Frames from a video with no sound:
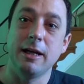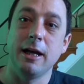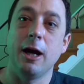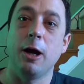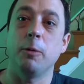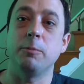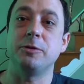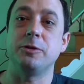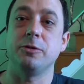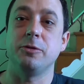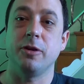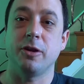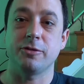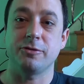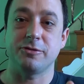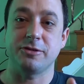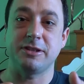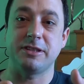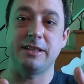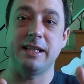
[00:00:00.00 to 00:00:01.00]
helped you to
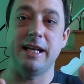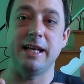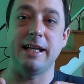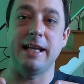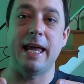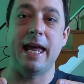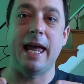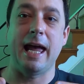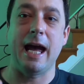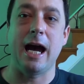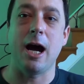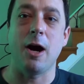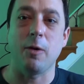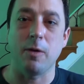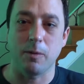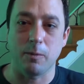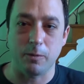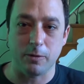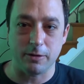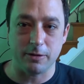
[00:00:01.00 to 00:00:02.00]
understand
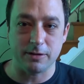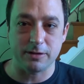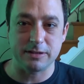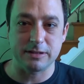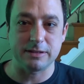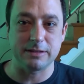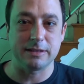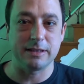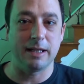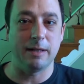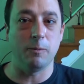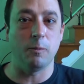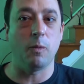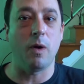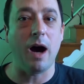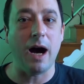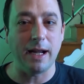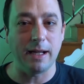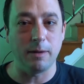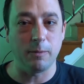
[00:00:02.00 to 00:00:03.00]
how it works and
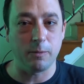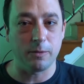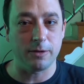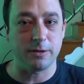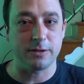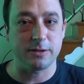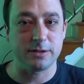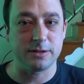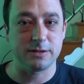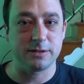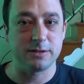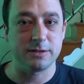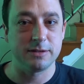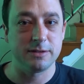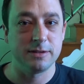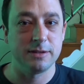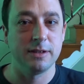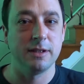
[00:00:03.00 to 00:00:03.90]
why it works.